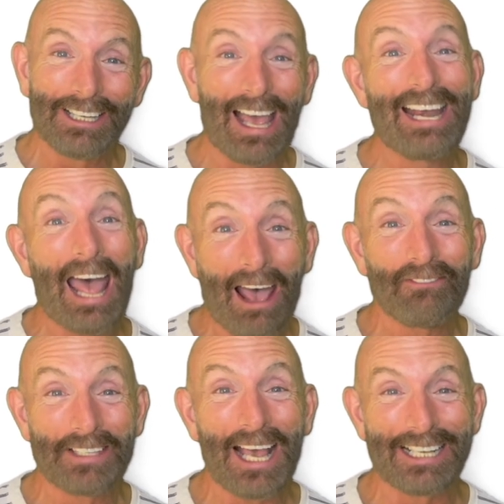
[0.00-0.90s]
and have
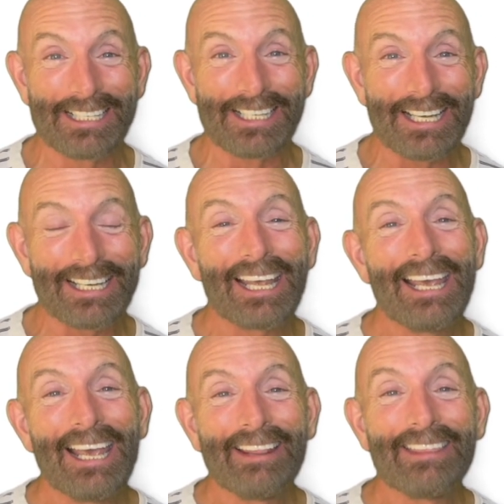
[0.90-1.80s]
tested
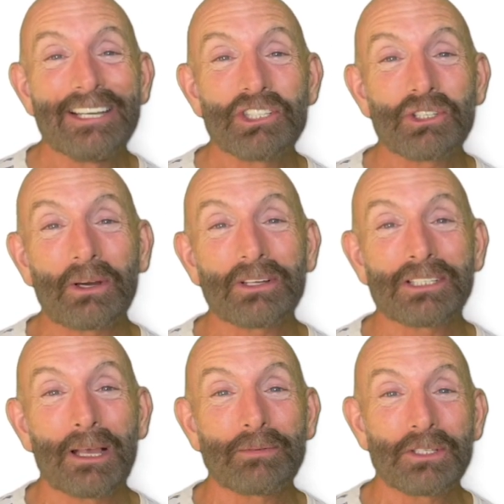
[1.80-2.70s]
these sugar
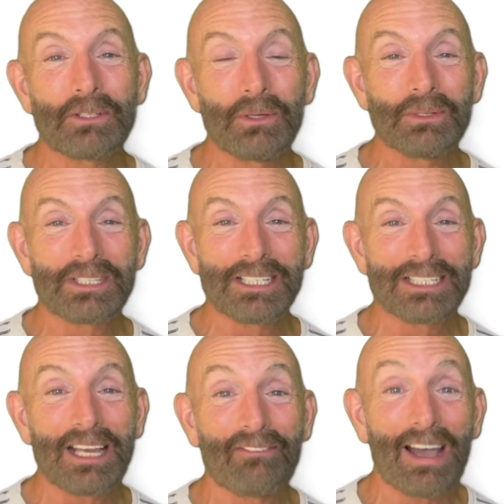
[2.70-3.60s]
substitutes to
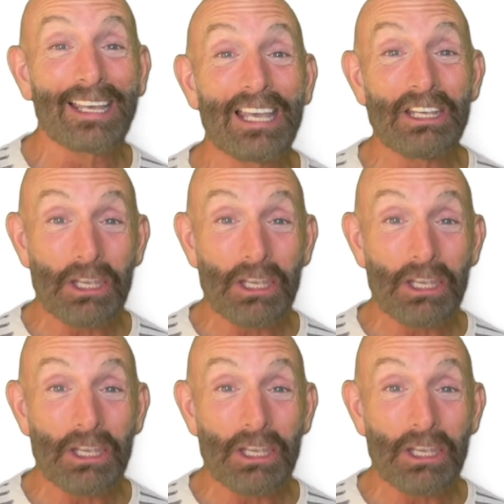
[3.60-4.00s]
see if I can